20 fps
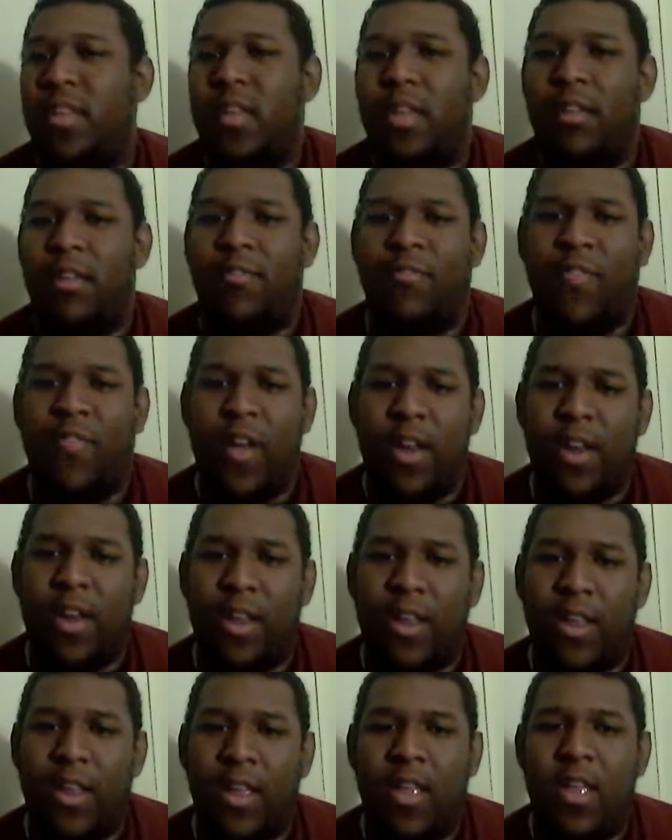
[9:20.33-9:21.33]
keep
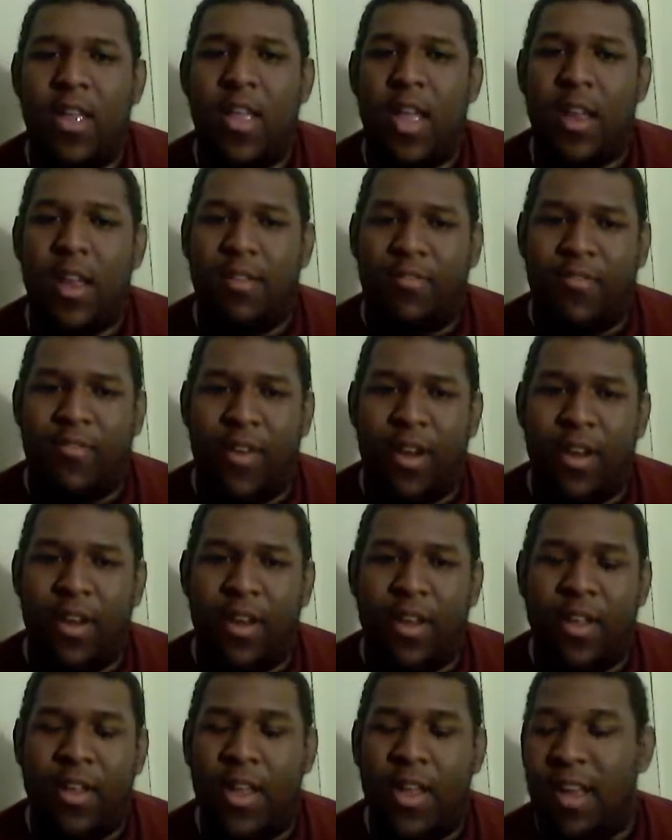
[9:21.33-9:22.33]
fighting and
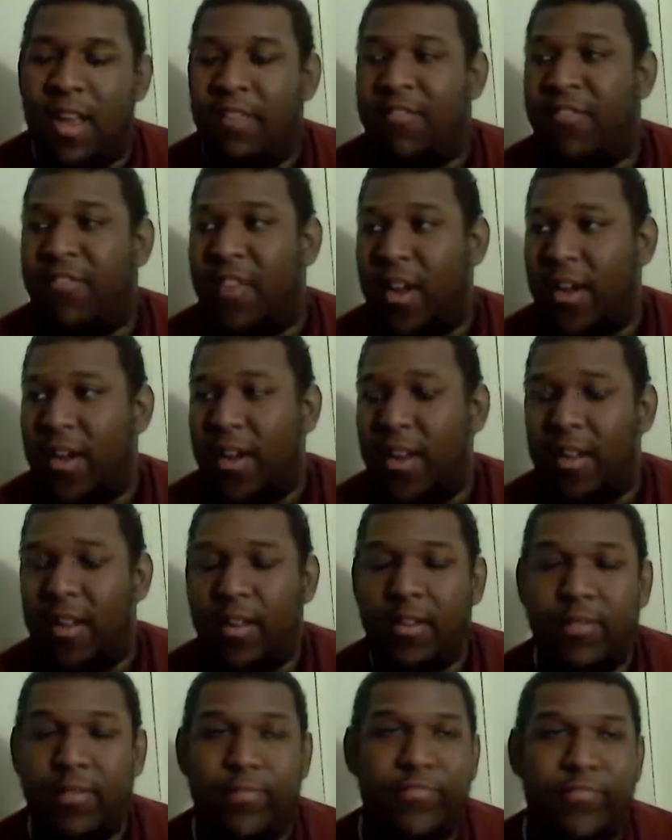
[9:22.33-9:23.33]
fighting and fighting.
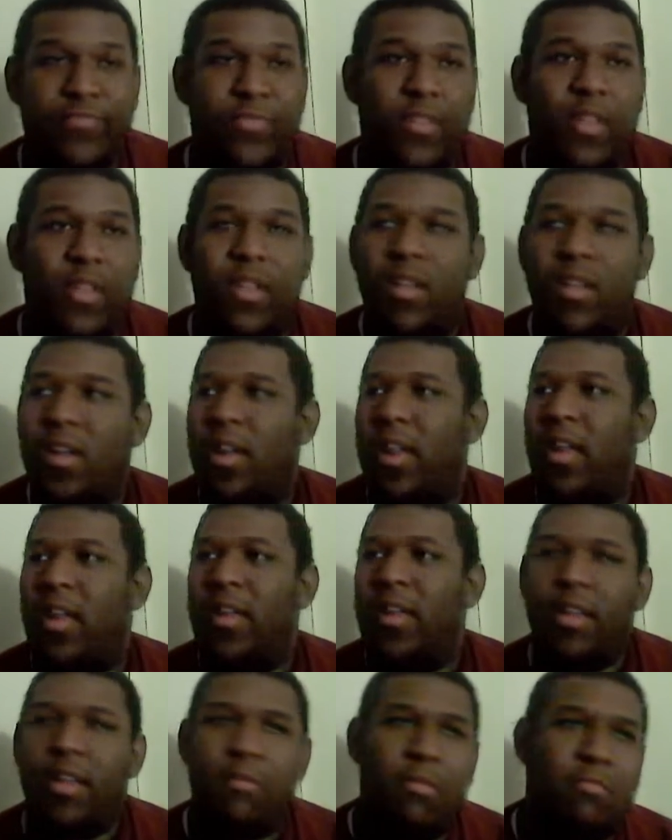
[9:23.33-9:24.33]

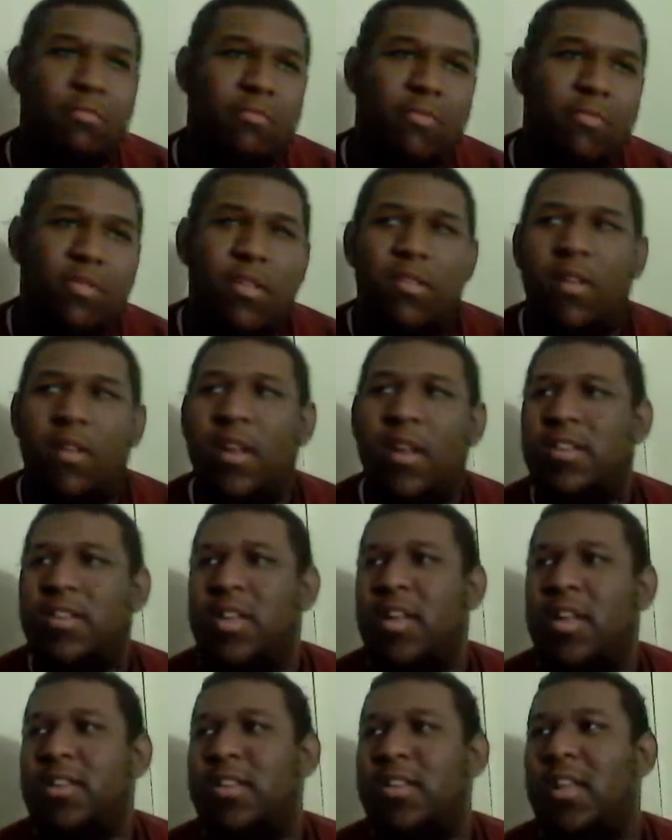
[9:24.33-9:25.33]
Even when
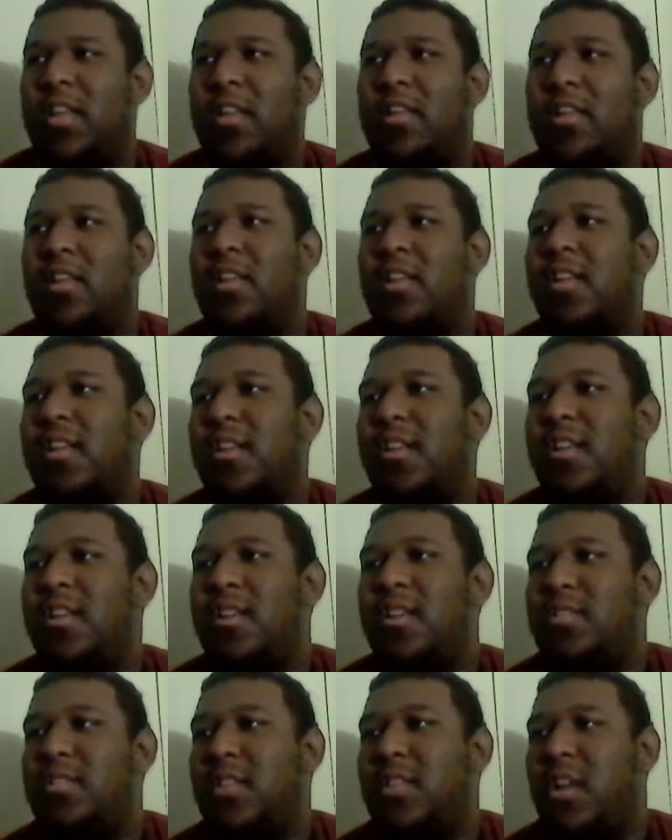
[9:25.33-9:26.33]
Sasuke
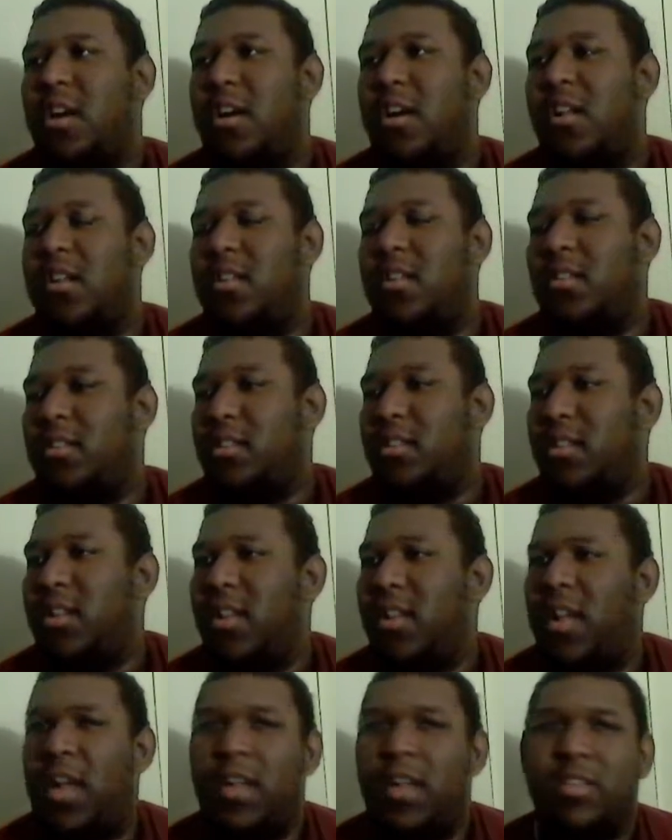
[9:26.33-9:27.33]

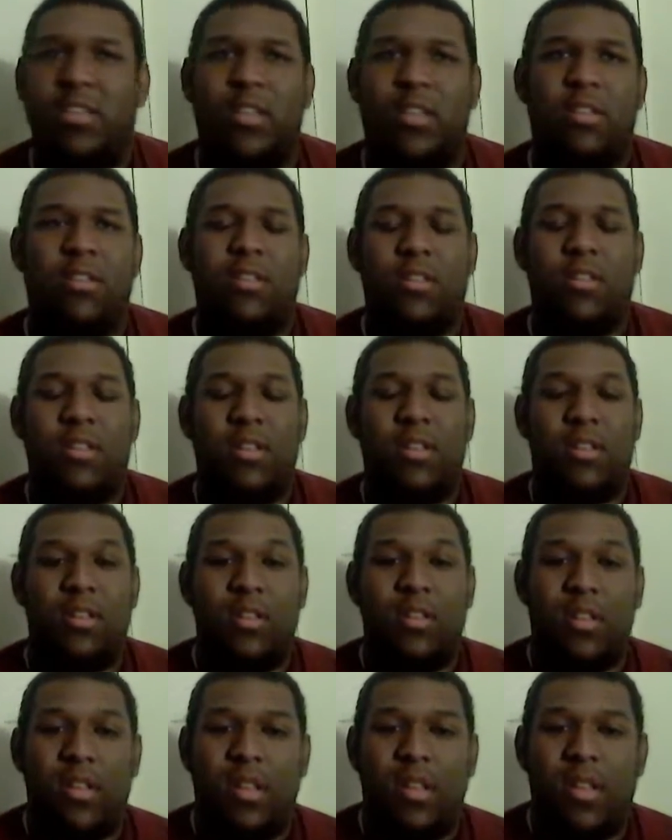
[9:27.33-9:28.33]
has been
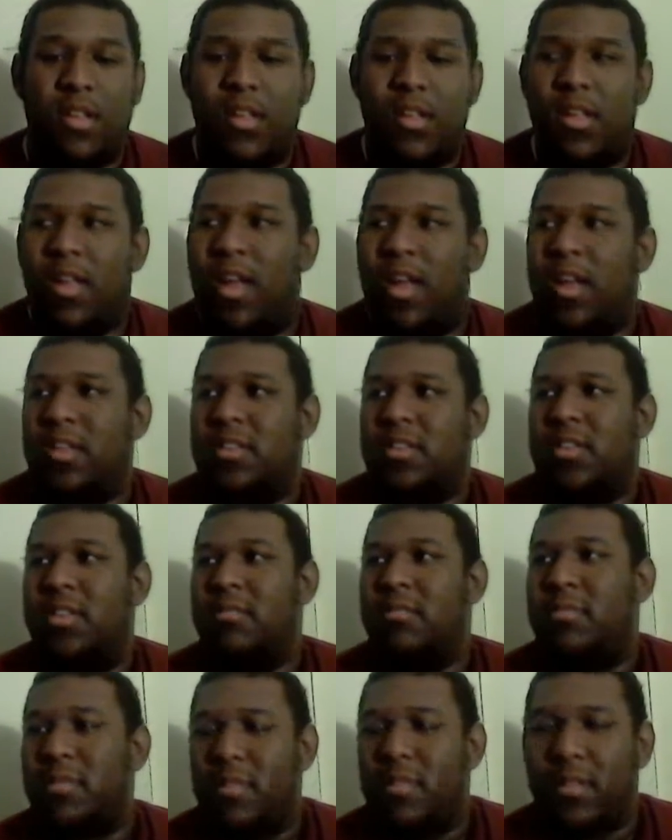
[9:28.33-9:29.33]

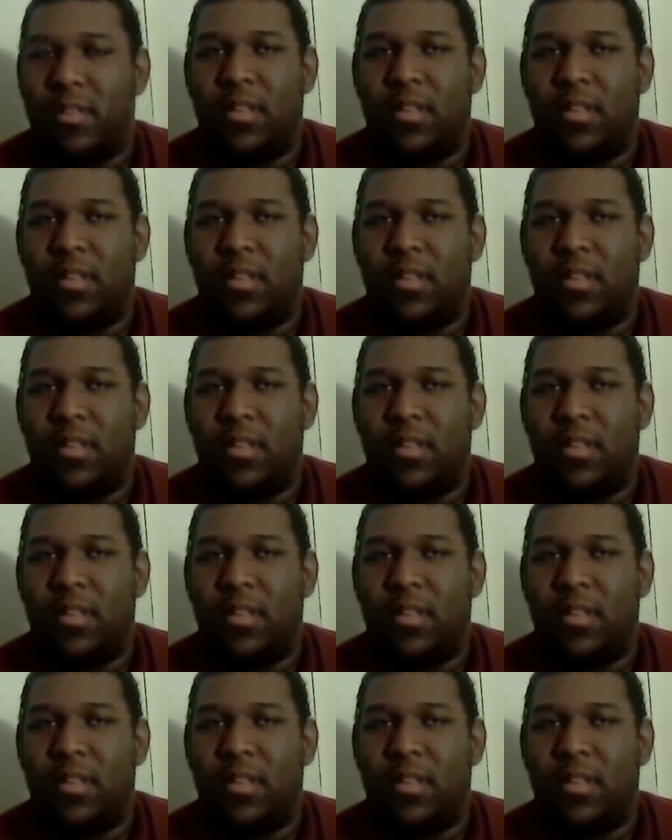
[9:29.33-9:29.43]
asking